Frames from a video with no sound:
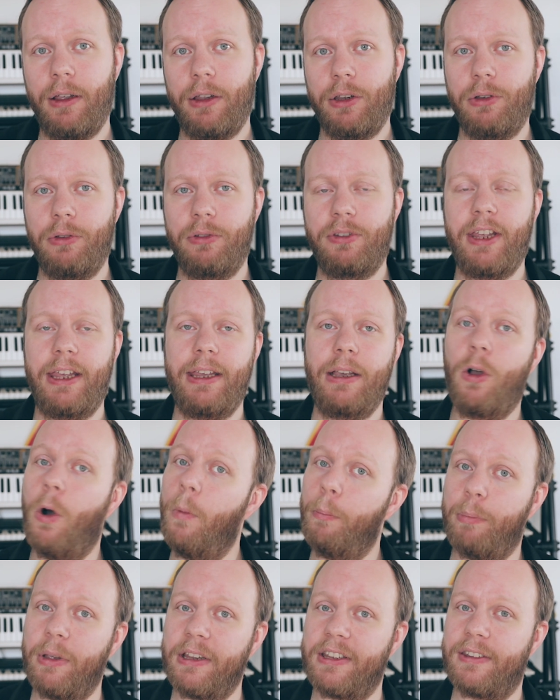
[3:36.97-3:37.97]
You say
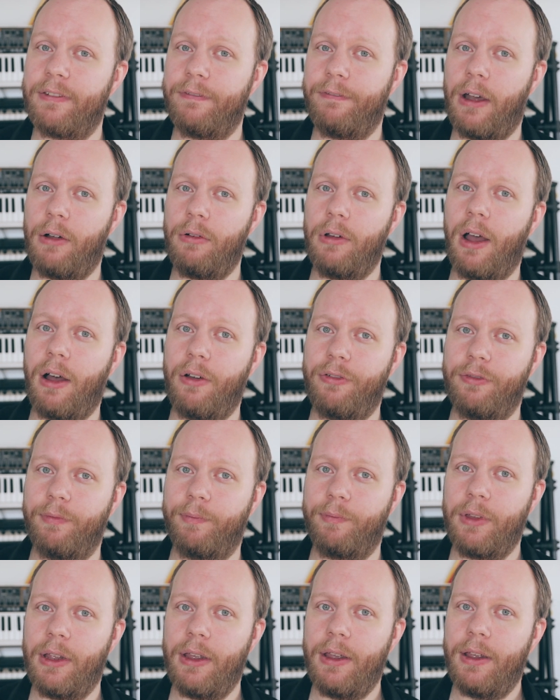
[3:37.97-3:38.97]
kompis very often.